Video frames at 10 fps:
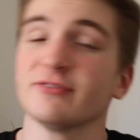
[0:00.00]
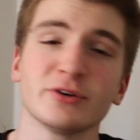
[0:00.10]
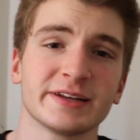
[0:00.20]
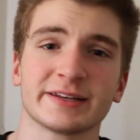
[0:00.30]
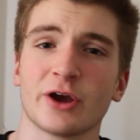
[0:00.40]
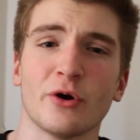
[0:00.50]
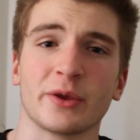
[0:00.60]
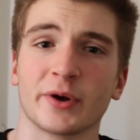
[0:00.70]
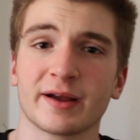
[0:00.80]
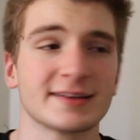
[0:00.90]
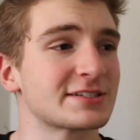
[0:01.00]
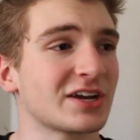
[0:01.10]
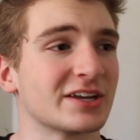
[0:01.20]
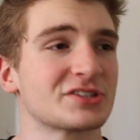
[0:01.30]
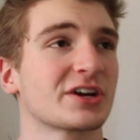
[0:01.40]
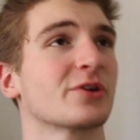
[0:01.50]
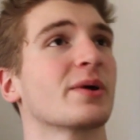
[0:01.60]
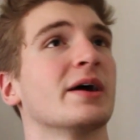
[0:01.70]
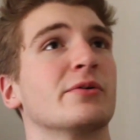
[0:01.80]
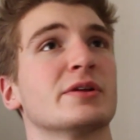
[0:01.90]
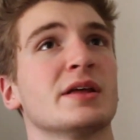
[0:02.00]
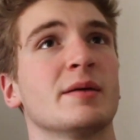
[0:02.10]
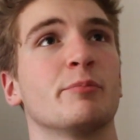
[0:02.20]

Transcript: Even though I didn't go anywhere, I just kinda stuck around.